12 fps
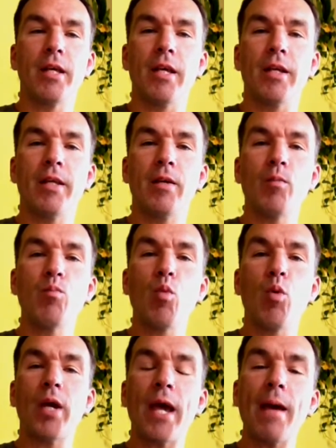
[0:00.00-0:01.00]

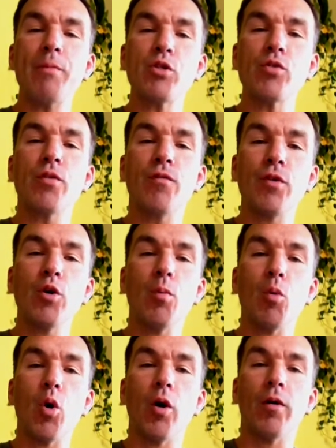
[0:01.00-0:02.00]
It captures the feel
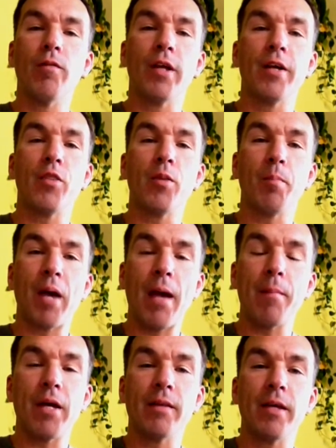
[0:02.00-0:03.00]
more of like the
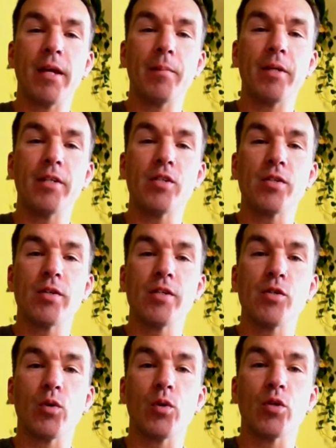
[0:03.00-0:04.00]
Batman the Animated
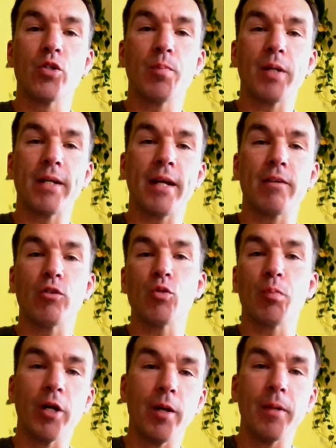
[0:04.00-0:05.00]
Series or Spectacular
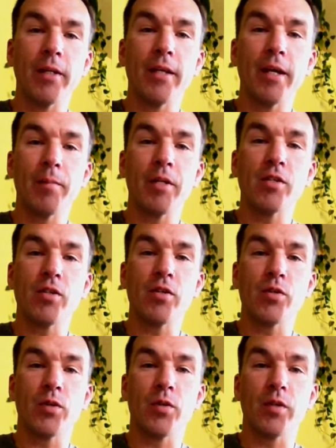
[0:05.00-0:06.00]
Spider-Man the Animated
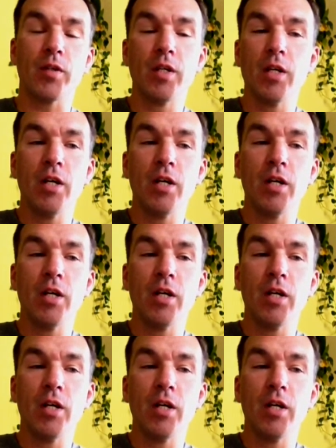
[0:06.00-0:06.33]
Series or the